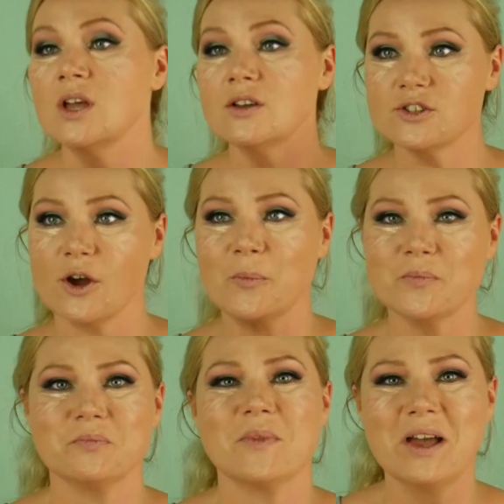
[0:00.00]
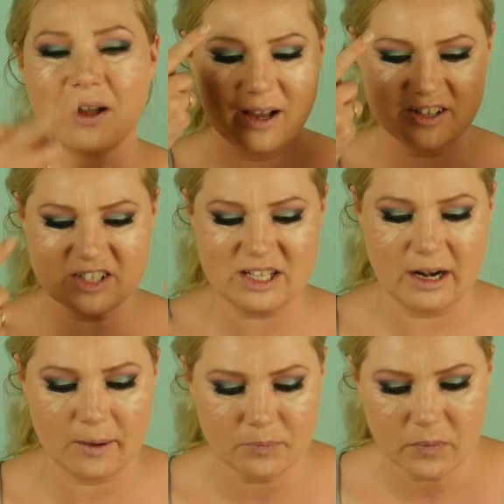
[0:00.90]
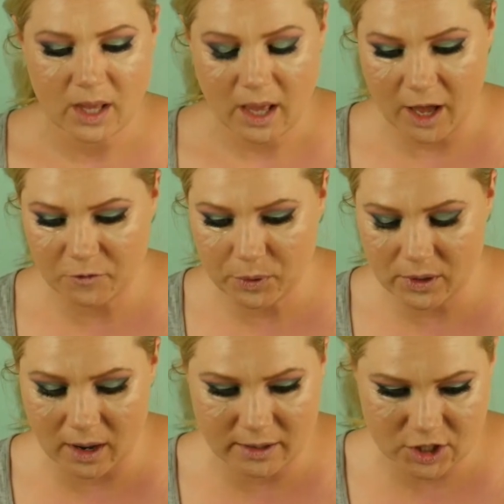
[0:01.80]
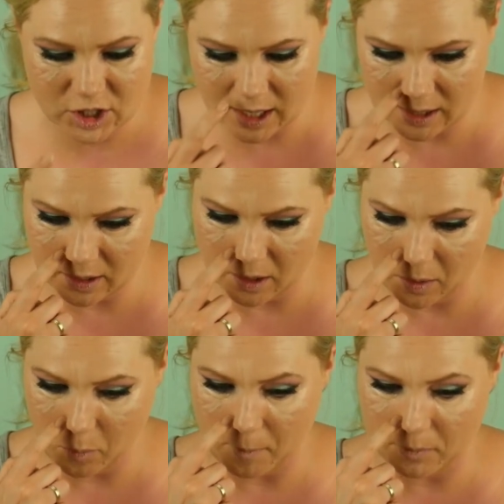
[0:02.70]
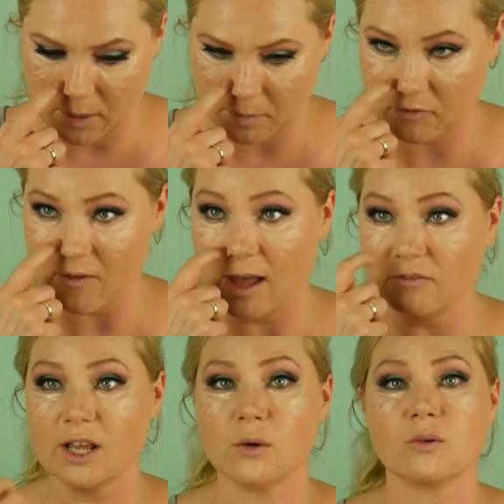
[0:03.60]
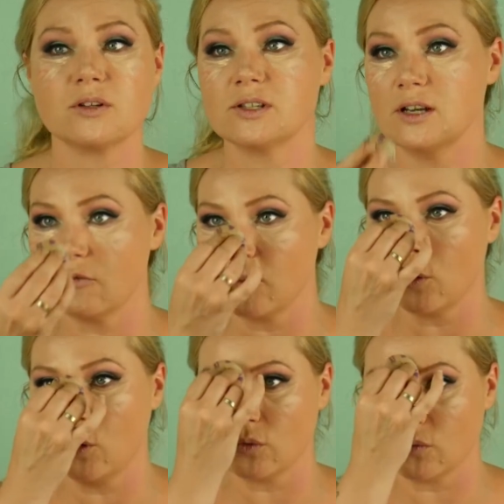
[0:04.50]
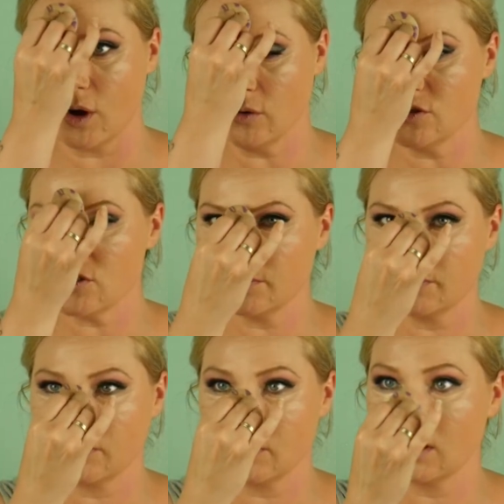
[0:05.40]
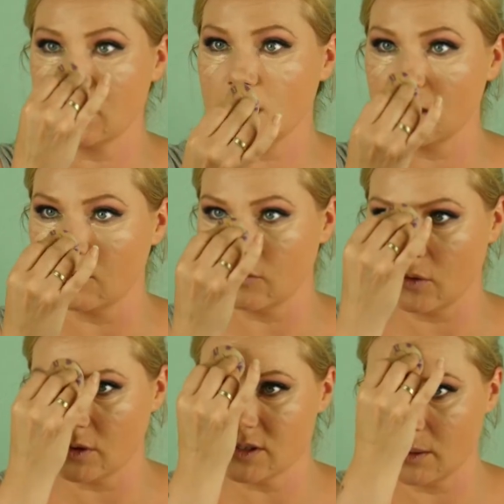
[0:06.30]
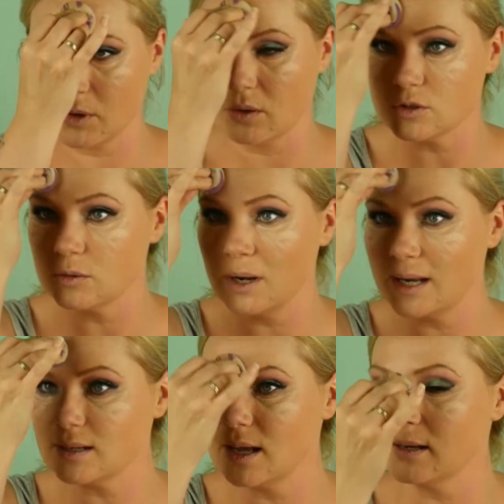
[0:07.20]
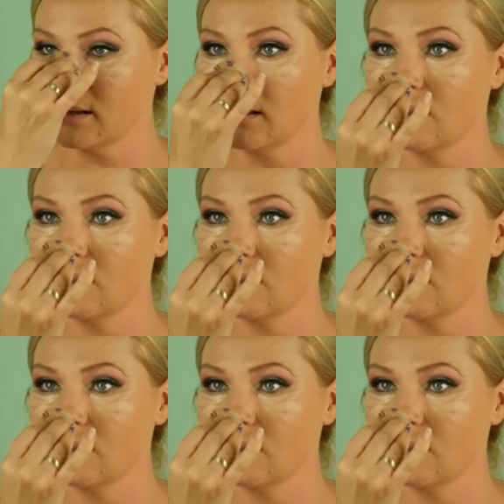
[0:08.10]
So, concealer. I've put on shade number 5 liquid concealer from Golden Rose. And of course I'm going to blend that.